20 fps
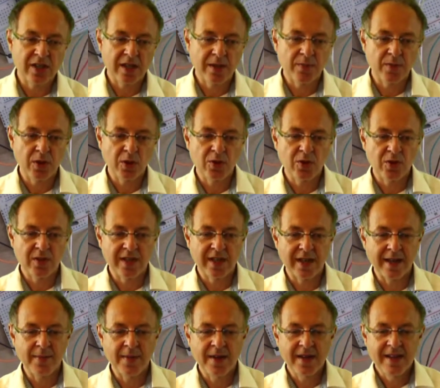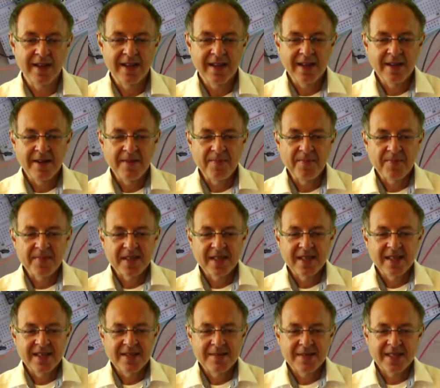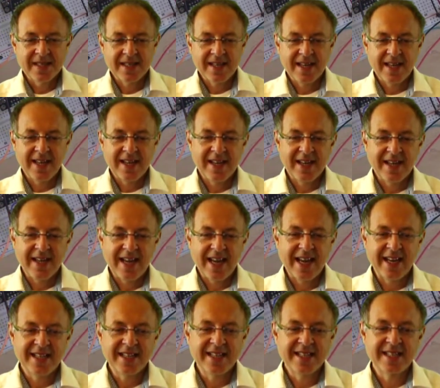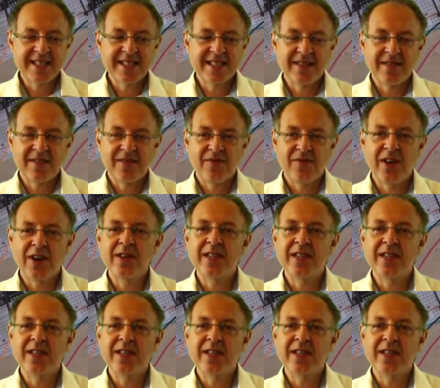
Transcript: prototype. And this is very